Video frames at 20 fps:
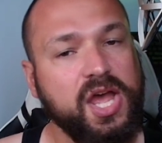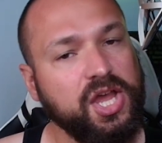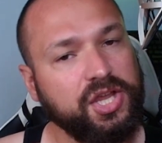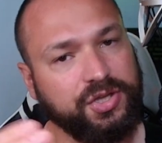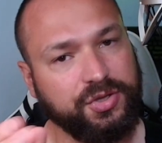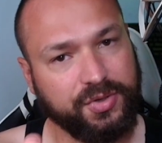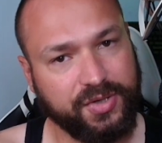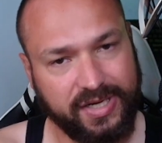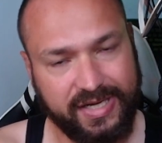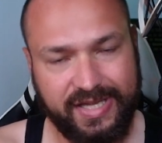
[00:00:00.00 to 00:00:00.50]

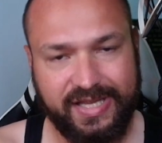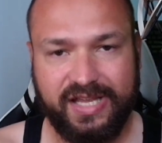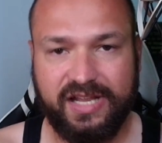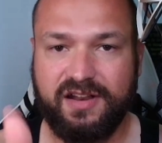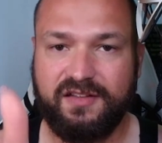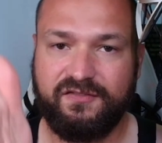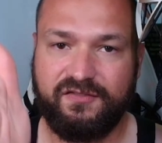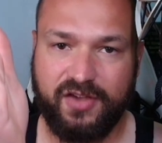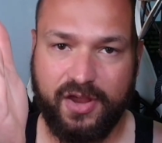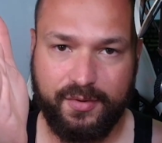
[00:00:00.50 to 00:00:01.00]
you're going to get a
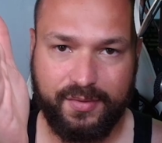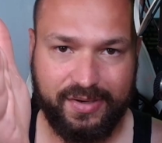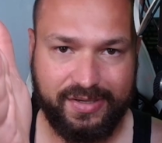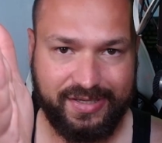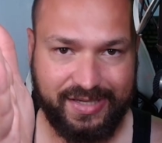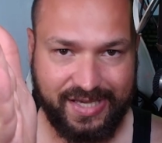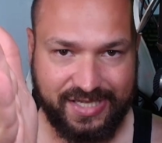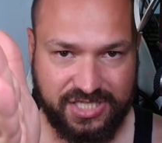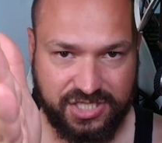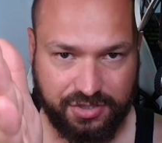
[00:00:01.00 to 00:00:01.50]
very
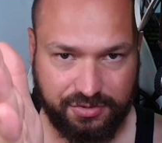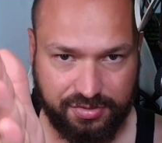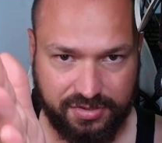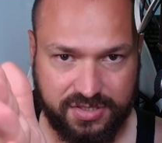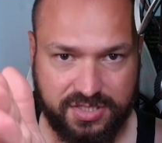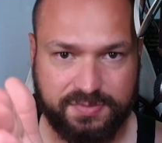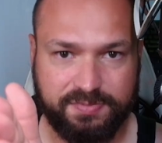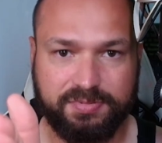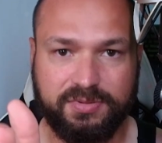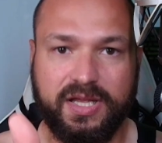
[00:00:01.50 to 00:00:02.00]
nice
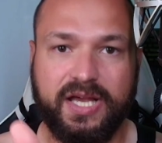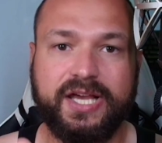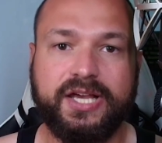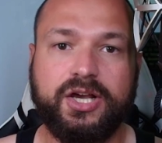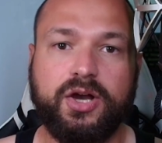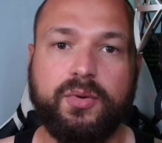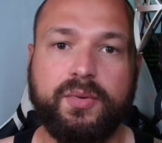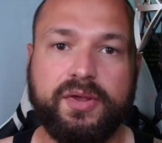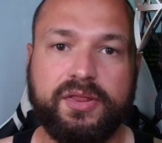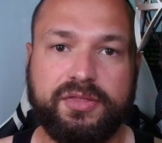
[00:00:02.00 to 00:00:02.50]
crisp line
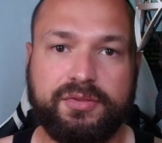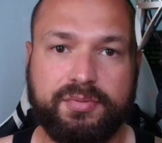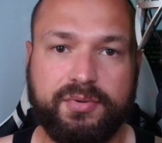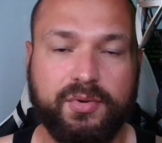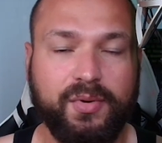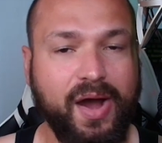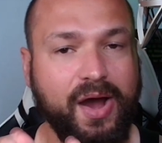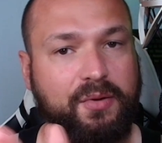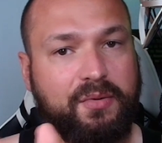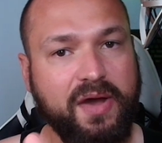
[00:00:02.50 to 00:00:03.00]
going through.
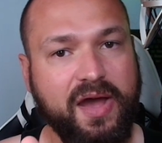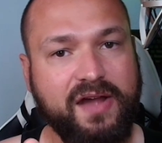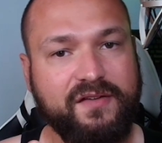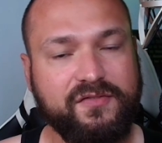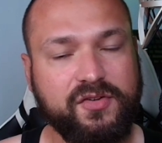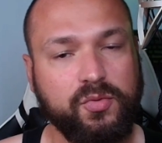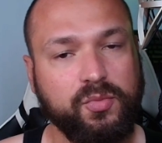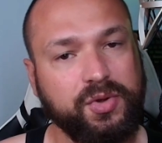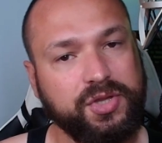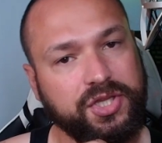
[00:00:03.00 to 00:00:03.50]
However,
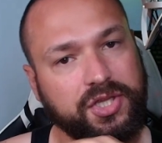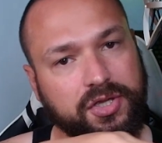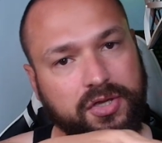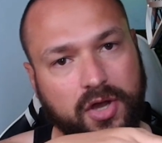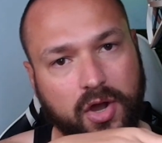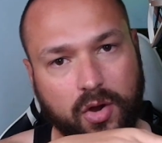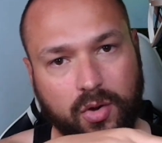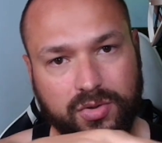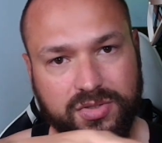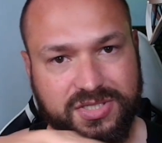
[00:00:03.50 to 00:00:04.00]
when you
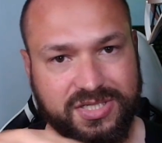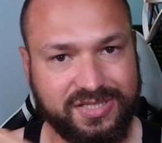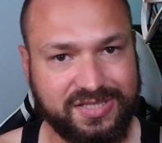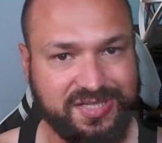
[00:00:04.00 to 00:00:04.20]
go to the